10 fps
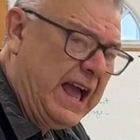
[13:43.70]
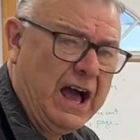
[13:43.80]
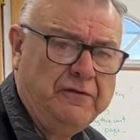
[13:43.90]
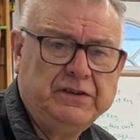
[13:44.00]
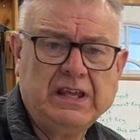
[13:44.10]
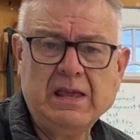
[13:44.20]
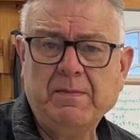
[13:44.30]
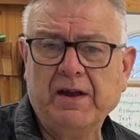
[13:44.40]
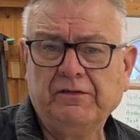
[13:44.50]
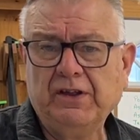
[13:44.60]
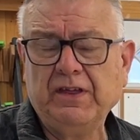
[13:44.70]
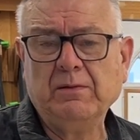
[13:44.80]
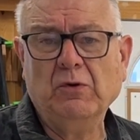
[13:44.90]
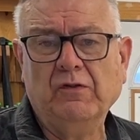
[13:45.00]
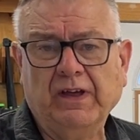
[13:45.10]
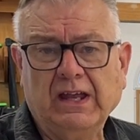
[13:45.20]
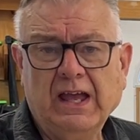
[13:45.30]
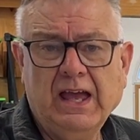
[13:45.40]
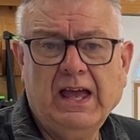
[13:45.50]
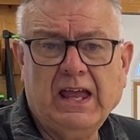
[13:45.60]
and I have to keep everything moving.
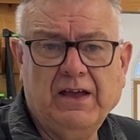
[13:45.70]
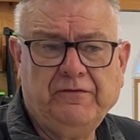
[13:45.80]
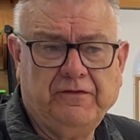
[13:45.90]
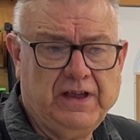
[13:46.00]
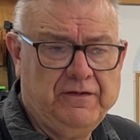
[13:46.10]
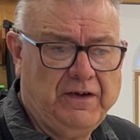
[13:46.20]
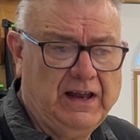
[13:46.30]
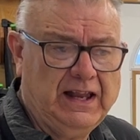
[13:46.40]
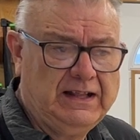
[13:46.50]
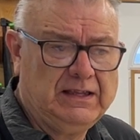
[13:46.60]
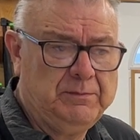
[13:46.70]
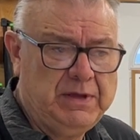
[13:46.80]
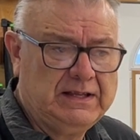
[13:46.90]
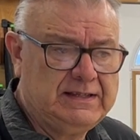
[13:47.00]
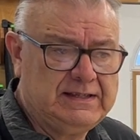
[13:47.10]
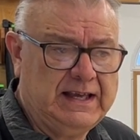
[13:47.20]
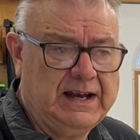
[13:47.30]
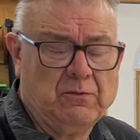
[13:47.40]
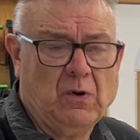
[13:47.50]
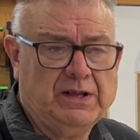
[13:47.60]
If I let the bit
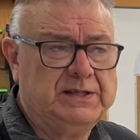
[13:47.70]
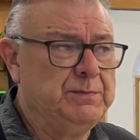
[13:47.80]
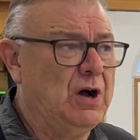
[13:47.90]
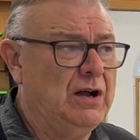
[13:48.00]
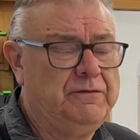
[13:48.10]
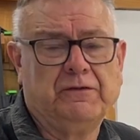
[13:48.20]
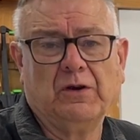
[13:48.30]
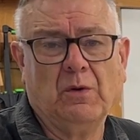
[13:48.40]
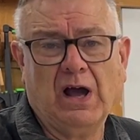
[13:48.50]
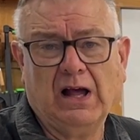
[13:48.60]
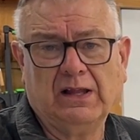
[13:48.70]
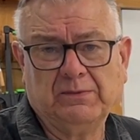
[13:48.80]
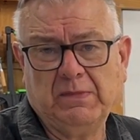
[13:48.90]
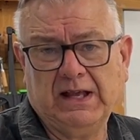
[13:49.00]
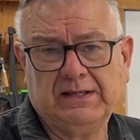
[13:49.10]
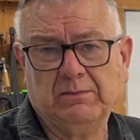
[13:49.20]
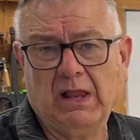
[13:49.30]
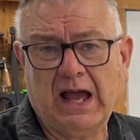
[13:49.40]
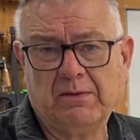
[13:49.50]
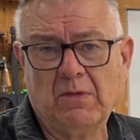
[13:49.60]
sit in one spot for a while, it makes a
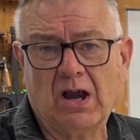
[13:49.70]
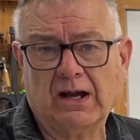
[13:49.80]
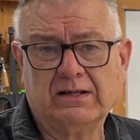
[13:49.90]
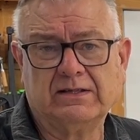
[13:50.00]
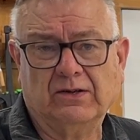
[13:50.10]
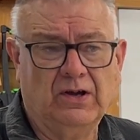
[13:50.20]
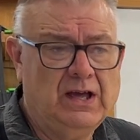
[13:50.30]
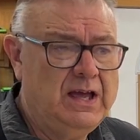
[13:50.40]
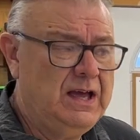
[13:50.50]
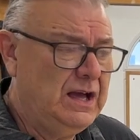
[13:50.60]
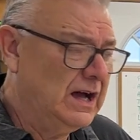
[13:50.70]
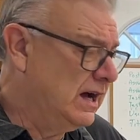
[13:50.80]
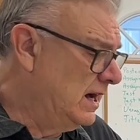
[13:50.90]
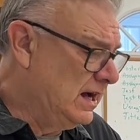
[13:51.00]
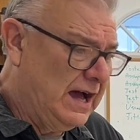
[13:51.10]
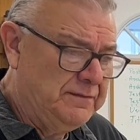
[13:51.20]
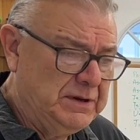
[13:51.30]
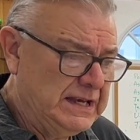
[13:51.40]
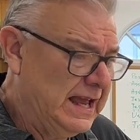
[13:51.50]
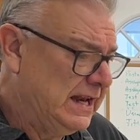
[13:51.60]
black mark. So
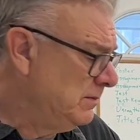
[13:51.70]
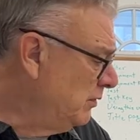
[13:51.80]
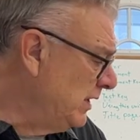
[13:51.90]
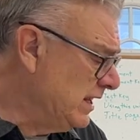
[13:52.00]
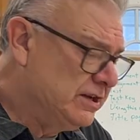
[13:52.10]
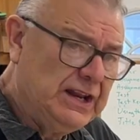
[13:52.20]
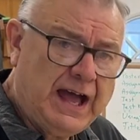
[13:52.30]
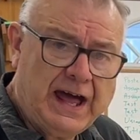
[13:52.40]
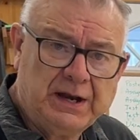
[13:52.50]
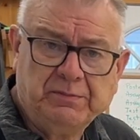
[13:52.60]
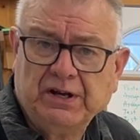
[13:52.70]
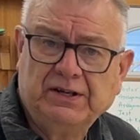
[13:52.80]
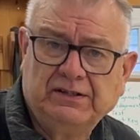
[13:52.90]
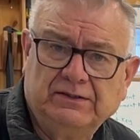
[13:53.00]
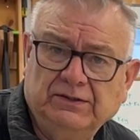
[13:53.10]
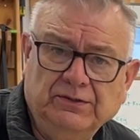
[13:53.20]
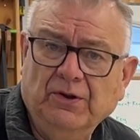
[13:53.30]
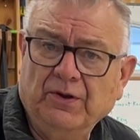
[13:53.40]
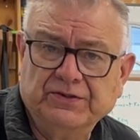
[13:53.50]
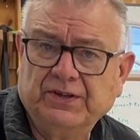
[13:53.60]
I've been getting pretty good at it, but
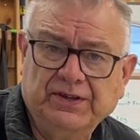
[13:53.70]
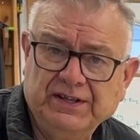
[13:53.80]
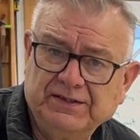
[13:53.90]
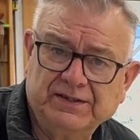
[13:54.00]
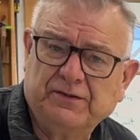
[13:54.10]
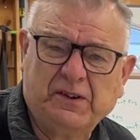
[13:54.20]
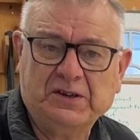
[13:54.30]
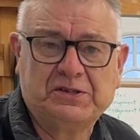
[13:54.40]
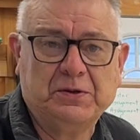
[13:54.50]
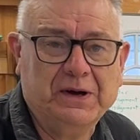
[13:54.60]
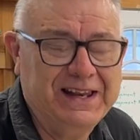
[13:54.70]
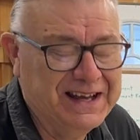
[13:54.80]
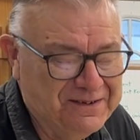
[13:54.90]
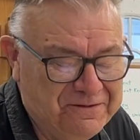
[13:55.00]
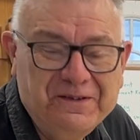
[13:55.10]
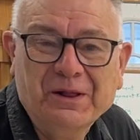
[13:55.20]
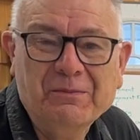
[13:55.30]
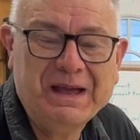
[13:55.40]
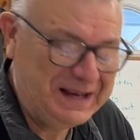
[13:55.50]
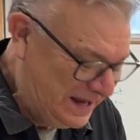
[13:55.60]
who knows? Now, this is the first one I'm
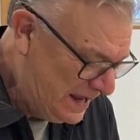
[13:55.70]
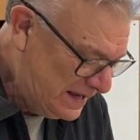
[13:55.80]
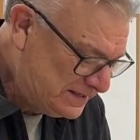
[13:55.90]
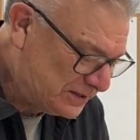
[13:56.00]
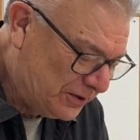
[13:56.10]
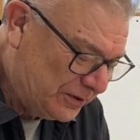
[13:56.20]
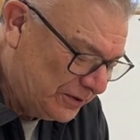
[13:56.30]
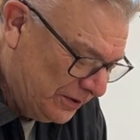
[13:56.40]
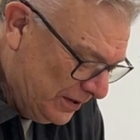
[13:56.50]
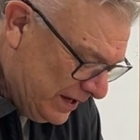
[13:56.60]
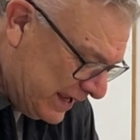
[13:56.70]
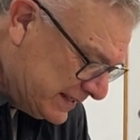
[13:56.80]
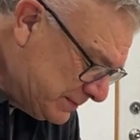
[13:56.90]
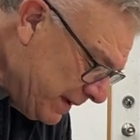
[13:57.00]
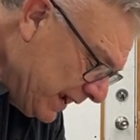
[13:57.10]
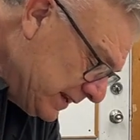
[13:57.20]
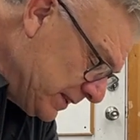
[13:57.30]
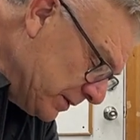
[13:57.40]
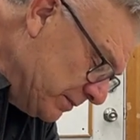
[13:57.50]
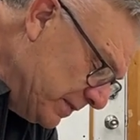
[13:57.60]
filming, so
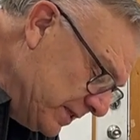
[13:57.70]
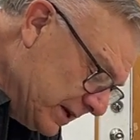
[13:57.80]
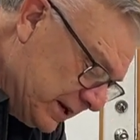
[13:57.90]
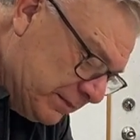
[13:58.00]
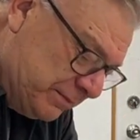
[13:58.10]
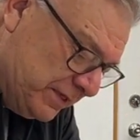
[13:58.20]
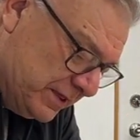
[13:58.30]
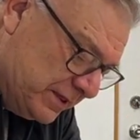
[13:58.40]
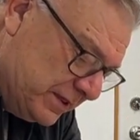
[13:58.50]
expect the